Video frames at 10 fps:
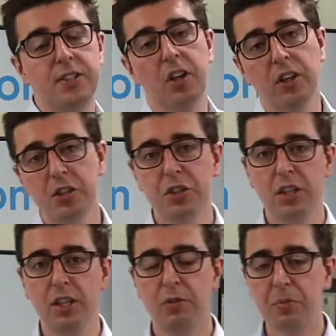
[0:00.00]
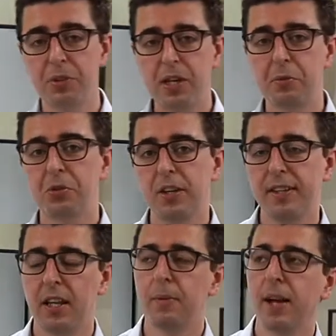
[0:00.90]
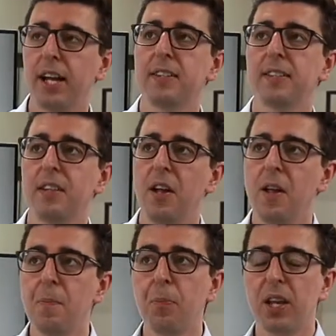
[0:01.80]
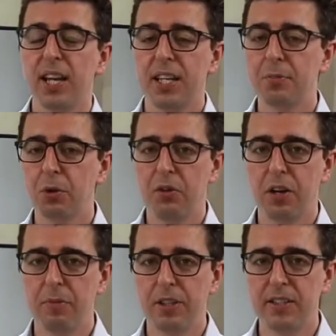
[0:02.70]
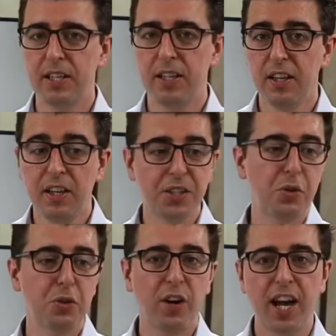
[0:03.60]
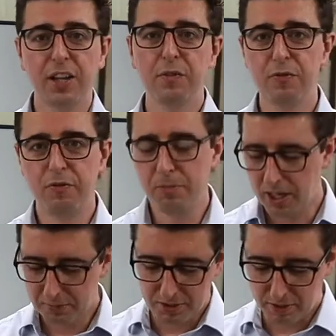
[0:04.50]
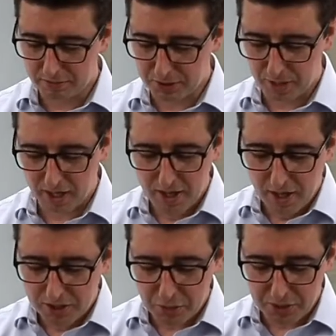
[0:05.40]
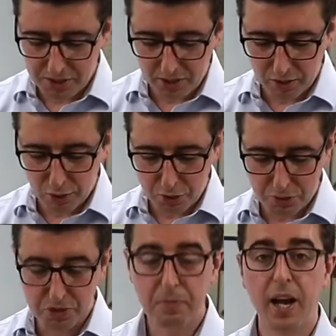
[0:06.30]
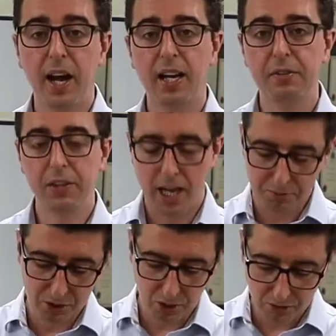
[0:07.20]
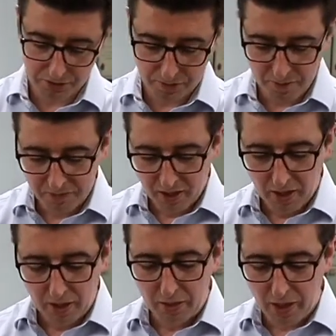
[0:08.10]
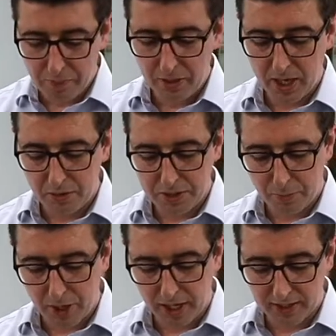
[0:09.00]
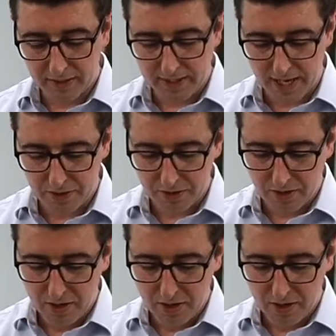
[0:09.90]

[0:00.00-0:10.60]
knowledge and that you've almost demonstrated in the past, it adds more credibility. So it's great. I love being able to reference back. So we start the course with some high-level aims and goals. Then we go into breaking that down.